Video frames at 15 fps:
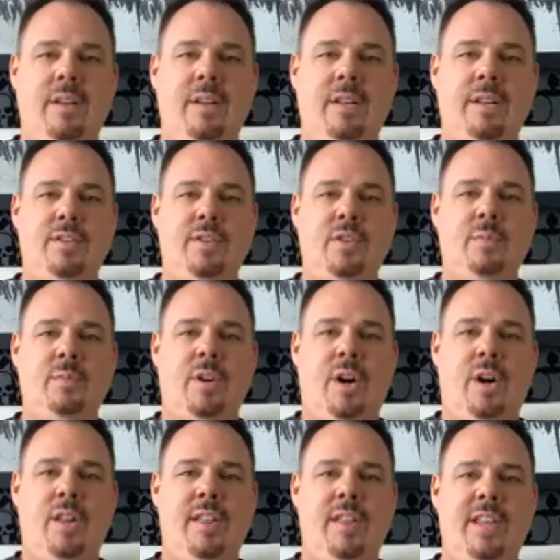a, in the Zoom
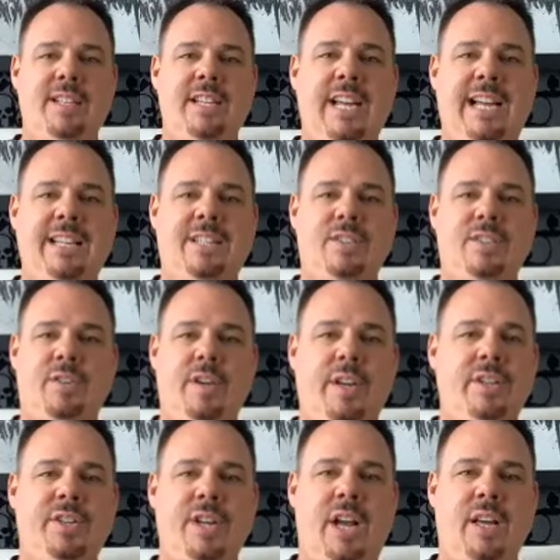call, and these guys can
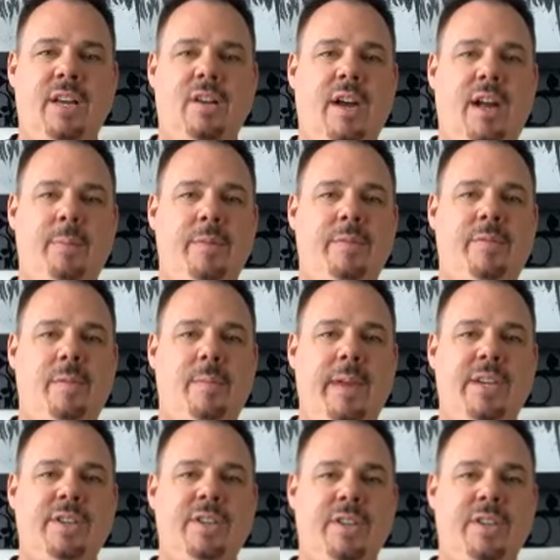screenshot and grab
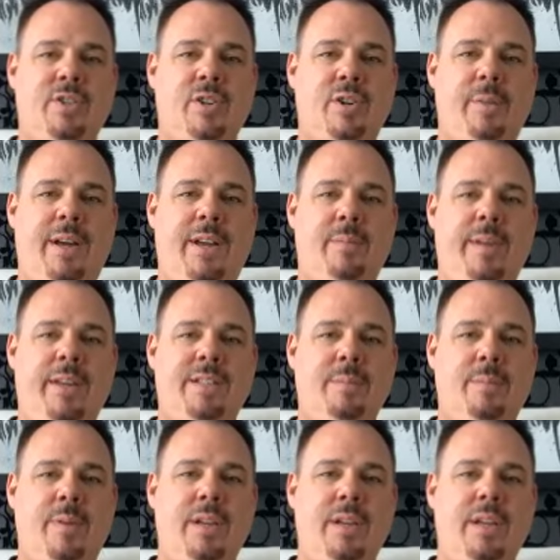information and show them how to make
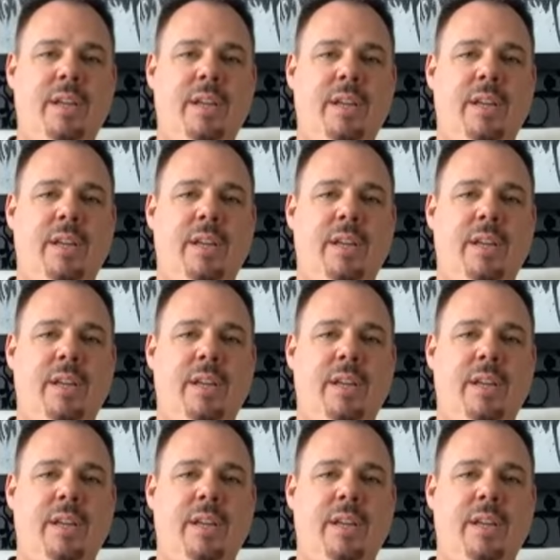some money.